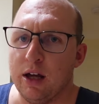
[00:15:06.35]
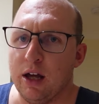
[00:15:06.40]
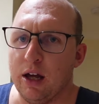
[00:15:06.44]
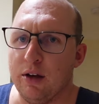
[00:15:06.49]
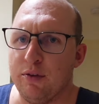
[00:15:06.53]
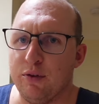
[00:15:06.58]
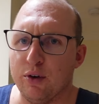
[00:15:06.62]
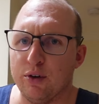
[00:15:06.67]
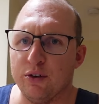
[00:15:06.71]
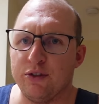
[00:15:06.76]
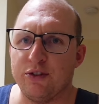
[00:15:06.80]

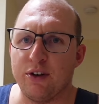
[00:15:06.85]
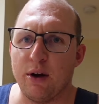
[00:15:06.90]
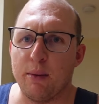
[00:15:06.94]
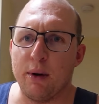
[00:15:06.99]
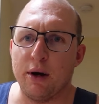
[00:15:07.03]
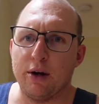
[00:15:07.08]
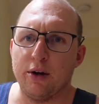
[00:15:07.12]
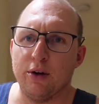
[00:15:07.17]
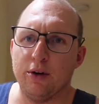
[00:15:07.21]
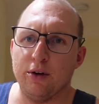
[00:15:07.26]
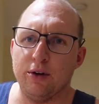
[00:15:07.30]
if you're
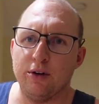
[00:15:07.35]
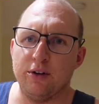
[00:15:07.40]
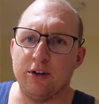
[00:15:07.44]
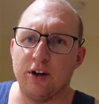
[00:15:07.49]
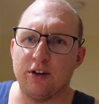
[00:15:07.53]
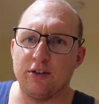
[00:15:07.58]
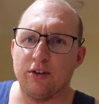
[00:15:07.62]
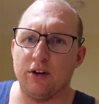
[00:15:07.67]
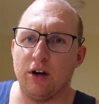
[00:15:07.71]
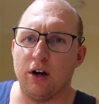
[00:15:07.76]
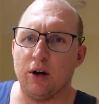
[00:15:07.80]
someone who
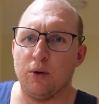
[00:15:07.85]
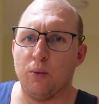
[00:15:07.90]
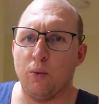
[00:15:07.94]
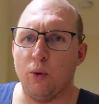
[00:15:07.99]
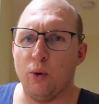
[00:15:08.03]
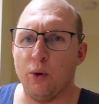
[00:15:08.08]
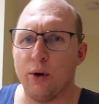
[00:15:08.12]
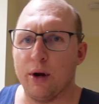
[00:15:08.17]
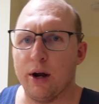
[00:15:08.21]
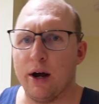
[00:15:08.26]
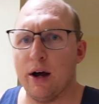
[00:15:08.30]
doesn't like
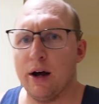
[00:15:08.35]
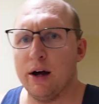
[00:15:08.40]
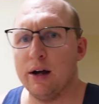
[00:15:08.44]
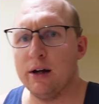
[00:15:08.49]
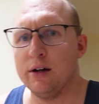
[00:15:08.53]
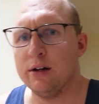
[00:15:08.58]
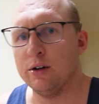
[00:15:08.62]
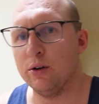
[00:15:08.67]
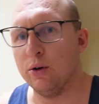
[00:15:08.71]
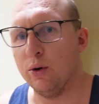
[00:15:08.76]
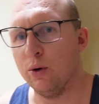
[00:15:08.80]
water,
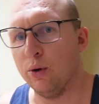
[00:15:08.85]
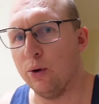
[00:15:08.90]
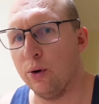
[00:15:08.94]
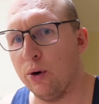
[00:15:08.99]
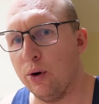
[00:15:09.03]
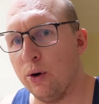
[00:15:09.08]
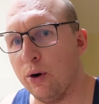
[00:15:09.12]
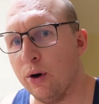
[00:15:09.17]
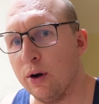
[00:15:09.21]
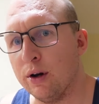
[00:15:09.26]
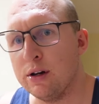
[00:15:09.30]

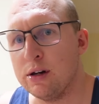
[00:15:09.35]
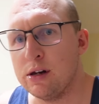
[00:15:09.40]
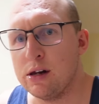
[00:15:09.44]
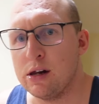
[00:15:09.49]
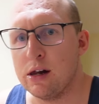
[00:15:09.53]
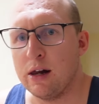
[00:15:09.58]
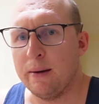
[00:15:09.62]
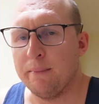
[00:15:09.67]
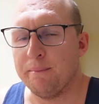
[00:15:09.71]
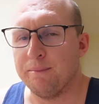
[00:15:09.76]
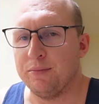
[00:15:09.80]
or
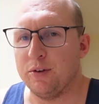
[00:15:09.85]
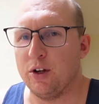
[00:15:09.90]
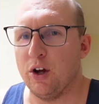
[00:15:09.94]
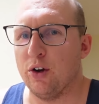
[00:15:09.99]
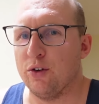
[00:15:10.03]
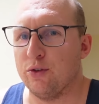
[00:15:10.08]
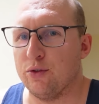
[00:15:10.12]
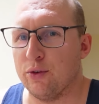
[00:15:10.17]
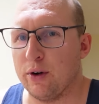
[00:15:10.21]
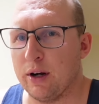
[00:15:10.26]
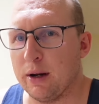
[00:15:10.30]
you
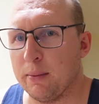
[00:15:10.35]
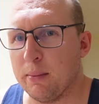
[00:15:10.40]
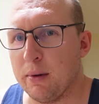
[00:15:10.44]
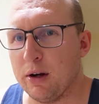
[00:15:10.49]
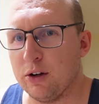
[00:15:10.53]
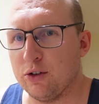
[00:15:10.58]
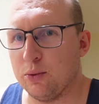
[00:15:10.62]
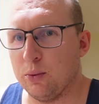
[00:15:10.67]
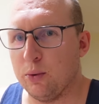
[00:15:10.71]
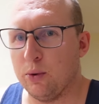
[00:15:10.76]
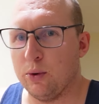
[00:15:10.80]
don't drink
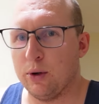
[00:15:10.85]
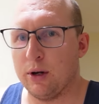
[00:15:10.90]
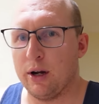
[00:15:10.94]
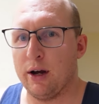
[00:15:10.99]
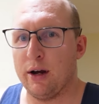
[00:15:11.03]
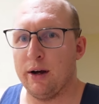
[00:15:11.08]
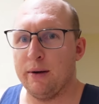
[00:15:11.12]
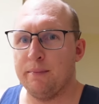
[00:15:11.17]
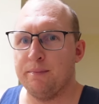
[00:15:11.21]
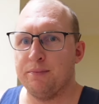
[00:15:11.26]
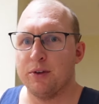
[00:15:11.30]
much
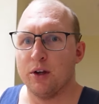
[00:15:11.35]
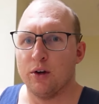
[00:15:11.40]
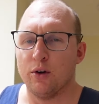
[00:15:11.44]
water,